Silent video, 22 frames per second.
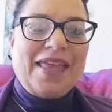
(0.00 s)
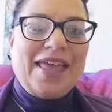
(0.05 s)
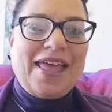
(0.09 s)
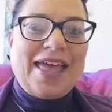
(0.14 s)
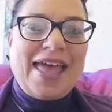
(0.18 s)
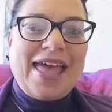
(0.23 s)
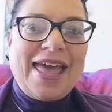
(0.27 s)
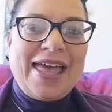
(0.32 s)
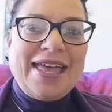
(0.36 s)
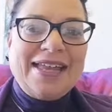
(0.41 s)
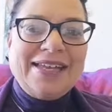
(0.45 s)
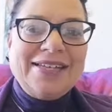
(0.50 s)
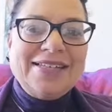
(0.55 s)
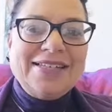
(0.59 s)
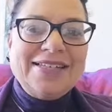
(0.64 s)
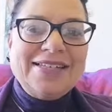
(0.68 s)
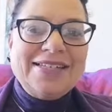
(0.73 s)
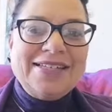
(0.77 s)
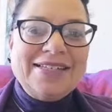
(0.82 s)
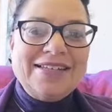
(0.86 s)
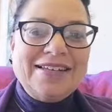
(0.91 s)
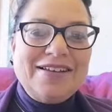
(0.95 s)

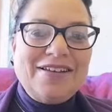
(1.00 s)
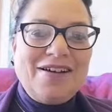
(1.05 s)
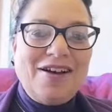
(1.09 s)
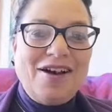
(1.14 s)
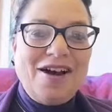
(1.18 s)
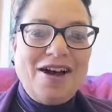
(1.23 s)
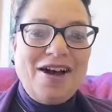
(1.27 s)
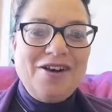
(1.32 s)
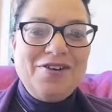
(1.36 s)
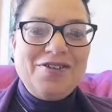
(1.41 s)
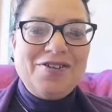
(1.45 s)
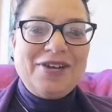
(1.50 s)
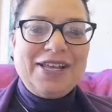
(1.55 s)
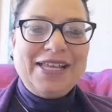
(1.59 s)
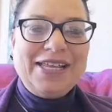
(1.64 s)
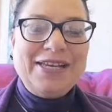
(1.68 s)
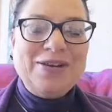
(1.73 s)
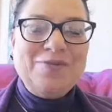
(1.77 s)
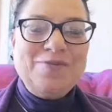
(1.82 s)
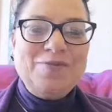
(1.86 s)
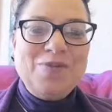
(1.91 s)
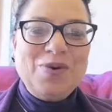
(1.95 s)
And
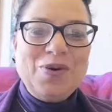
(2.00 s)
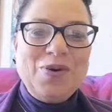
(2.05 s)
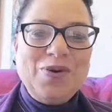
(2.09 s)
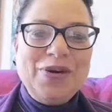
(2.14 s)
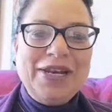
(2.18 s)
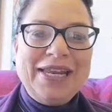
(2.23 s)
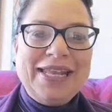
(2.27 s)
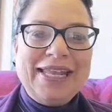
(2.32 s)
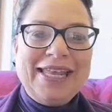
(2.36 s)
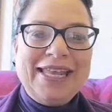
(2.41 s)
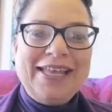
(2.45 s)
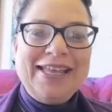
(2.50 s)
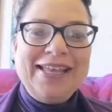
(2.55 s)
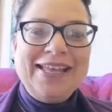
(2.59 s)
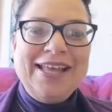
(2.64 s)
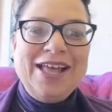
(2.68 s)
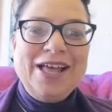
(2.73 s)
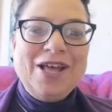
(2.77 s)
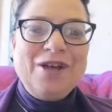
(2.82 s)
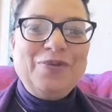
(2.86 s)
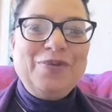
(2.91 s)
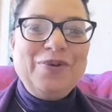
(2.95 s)
Karen, morning,
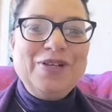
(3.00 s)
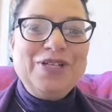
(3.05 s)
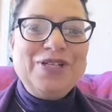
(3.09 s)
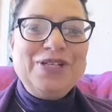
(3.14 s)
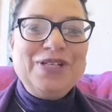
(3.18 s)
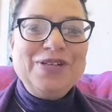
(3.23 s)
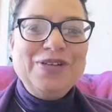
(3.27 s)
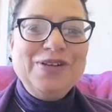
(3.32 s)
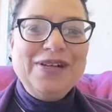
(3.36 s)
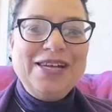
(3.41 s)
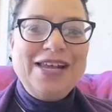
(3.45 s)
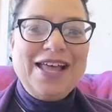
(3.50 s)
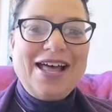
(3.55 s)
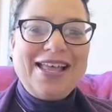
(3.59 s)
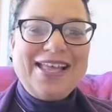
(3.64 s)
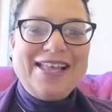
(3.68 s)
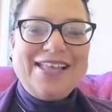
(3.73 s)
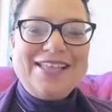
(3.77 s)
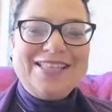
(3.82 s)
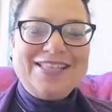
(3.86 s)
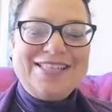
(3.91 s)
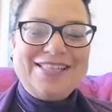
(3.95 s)
would you
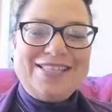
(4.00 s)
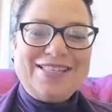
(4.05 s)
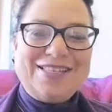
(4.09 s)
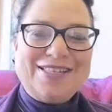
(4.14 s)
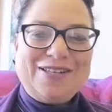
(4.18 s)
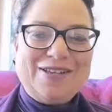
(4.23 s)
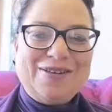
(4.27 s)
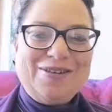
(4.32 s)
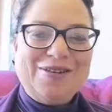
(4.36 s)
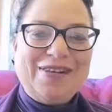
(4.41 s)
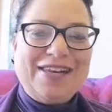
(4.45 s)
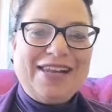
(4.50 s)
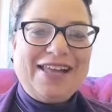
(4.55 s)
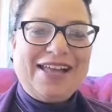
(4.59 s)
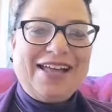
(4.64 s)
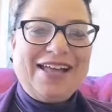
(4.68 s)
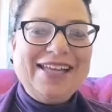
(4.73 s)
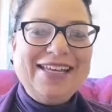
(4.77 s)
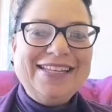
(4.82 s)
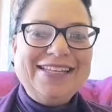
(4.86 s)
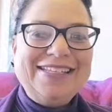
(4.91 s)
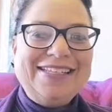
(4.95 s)
like a soul
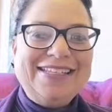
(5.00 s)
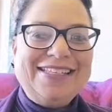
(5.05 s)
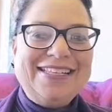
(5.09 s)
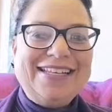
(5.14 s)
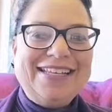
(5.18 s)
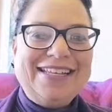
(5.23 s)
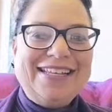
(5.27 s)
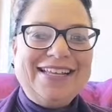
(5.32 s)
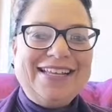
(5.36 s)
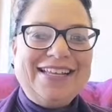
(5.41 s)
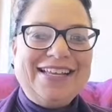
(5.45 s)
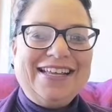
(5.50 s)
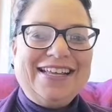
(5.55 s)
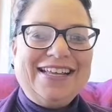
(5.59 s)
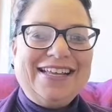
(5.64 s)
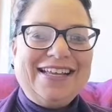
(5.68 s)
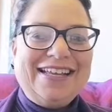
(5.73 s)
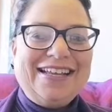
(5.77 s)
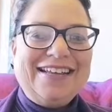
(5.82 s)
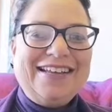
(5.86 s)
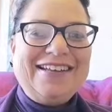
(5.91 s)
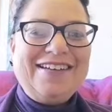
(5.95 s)
light?
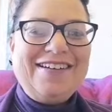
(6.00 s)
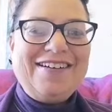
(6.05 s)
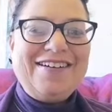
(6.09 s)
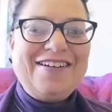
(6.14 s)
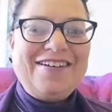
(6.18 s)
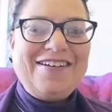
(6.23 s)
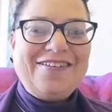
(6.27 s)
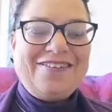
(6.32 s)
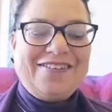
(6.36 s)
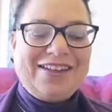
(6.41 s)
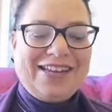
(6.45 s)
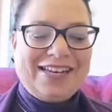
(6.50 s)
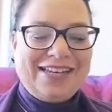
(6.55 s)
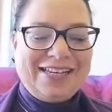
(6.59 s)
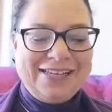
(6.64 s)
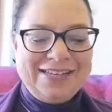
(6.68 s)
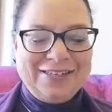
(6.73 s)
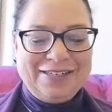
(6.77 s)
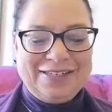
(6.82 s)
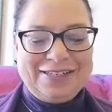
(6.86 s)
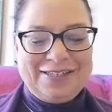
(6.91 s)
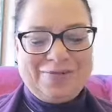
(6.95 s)
Karen
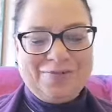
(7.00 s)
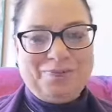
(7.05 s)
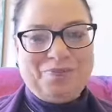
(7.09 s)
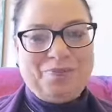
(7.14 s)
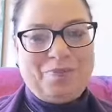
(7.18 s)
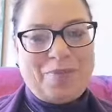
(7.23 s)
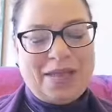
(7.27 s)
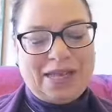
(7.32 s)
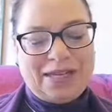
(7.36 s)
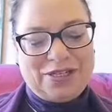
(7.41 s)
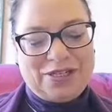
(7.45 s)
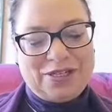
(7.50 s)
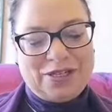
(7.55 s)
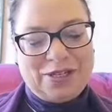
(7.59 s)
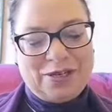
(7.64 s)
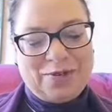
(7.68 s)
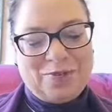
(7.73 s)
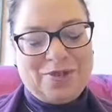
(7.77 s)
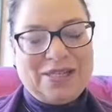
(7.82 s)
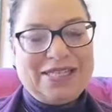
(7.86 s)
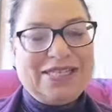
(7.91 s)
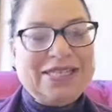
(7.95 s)

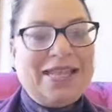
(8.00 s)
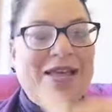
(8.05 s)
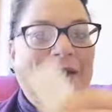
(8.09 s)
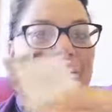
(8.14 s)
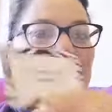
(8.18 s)
McDermott.